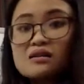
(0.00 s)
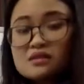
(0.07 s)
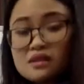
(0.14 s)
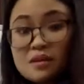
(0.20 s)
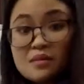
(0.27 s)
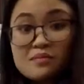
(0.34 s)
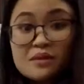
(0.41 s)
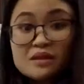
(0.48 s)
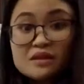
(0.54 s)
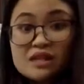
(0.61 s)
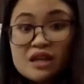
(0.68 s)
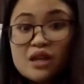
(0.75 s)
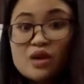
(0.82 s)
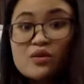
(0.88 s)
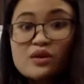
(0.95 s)
the
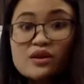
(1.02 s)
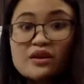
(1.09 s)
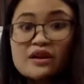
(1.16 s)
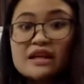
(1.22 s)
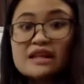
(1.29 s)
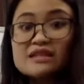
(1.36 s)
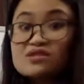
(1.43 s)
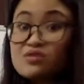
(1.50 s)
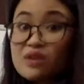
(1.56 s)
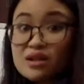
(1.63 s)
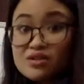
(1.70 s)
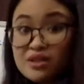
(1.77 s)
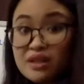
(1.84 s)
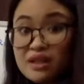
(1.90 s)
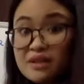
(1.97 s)
particular
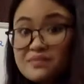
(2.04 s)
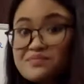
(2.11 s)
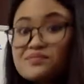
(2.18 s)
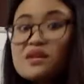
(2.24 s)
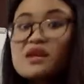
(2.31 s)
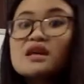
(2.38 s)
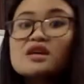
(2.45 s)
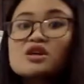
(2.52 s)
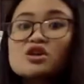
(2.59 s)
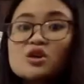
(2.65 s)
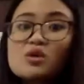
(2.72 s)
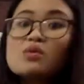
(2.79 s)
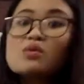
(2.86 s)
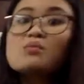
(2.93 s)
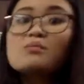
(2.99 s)
instruction,
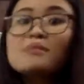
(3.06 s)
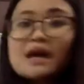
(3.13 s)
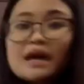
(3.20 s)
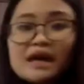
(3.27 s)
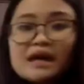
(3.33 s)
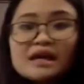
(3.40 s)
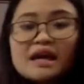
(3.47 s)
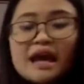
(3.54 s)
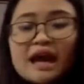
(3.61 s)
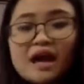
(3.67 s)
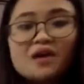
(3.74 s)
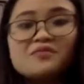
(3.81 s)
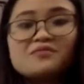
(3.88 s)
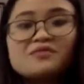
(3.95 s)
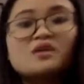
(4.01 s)
you may
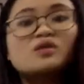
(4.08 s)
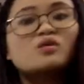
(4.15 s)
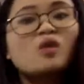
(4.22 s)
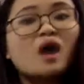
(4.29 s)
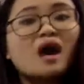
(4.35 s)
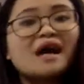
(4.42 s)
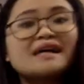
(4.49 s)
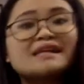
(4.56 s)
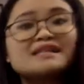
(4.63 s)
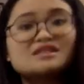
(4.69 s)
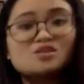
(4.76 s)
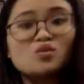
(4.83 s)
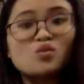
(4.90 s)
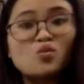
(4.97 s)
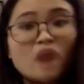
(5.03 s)
have a quite
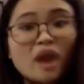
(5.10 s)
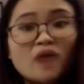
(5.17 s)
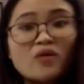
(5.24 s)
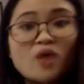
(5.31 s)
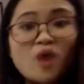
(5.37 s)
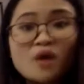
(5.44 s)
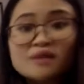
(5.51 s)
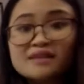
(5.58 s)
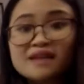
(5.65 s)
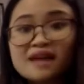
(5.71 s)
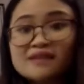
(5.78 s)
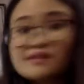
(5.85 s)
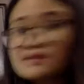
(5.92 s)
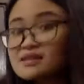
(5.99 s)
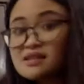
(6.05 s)
well
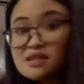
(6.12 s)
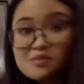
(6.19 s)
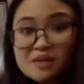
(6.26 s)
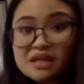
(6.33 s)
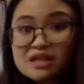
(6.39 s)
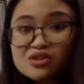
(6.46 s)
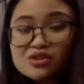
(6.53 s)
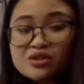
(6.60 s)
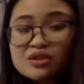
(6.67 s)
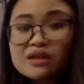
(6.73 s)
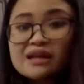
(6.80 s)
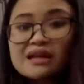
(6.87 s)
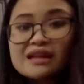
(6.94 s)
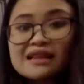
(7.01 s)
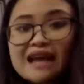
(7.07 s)
organized speech
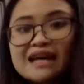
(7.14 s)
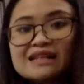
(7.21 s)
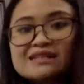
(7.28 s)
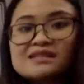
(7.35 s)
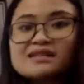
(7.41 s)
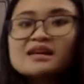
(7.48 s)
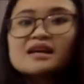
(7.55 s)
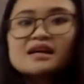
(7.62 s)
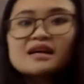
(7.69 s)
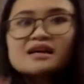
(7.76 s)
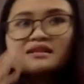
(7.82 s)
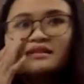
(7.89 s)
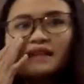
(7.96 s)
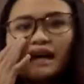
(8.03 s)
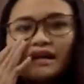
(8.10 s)
that
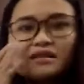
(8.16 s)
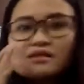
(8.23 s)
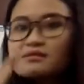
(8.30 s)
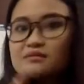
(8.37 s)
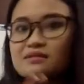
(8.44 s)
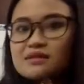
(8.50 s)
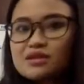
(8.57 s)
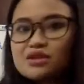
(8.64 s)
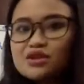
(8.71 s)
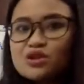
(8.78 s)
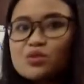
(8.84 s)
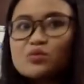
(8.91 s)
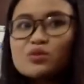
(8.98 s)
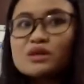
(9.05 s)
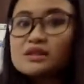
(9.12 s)

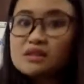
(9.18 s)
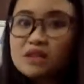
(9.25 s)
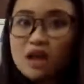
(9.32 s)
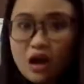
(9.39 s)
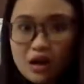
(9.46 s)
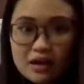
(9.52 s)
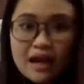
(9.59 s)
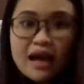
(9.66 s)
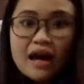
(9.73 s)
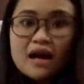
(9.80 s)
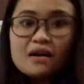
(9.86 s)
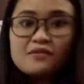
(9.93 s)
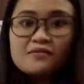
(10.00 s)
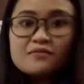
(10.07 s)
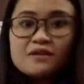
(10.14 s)
you would not
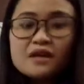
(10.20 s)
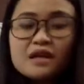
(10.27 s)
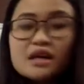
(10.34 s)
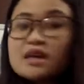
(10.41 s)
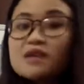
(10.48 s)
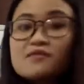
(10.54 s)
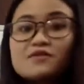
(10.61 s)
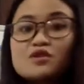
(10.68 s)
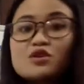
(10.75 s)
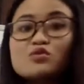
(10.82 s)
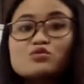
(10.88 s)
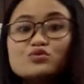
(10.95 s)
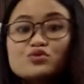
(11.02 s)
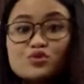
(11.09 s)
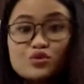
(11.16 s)
have if you
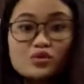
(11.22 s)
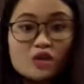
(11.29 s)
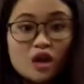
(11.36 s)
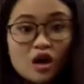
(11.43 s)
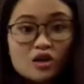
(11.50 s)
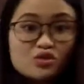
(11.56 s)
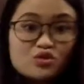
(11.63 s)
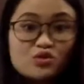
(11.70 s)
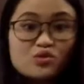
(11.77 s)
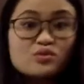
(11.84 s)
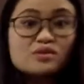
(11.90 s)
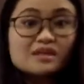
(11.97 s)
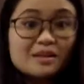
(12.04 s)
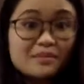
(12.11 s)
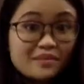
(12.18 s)
do not do
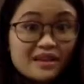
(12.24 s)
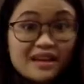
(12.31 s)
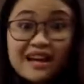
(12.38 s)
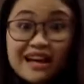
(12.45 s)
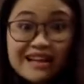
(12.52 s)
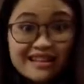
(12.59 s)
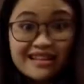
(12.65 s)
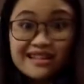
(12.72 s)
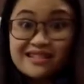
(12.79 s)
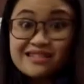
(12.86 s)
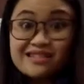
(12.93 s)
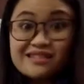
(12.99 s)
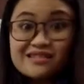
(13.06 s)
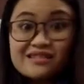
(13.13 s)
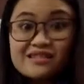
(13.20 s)
something like
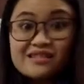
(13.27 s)
this.